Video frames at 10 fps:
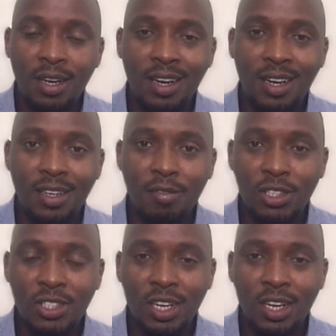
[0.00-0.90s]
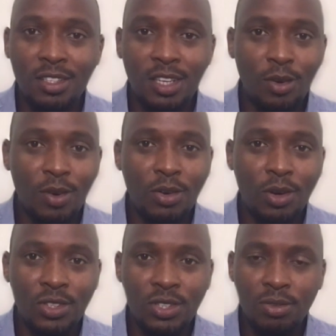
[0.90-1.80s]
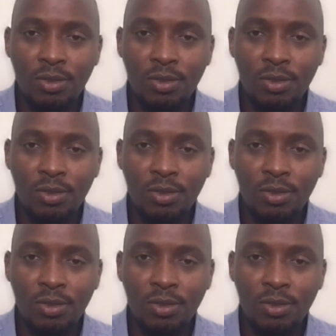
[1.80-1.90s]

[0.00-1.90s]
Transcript: can even sell at a lower cost.